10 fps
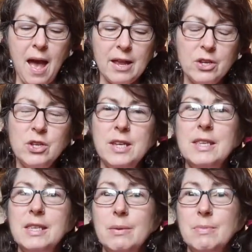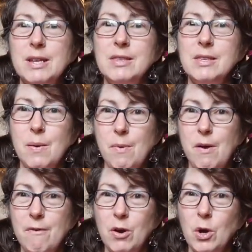And she sent me
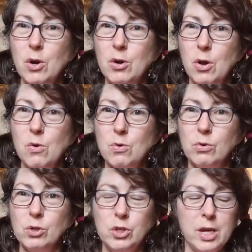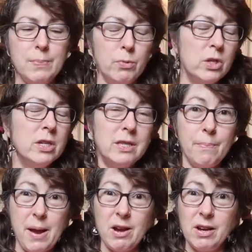some of her local sheep, which is the
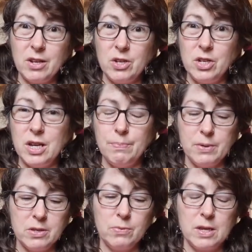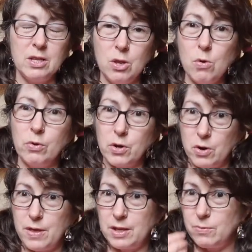Berka sheep, is local to
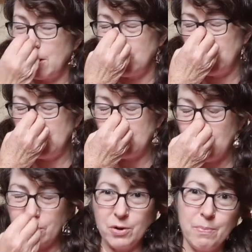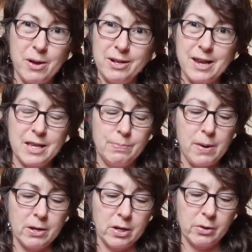her. That's why she's called her podcast
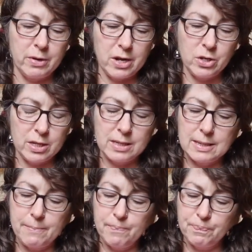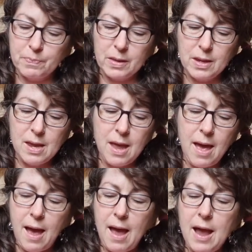Berka Creations.
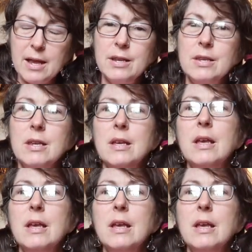And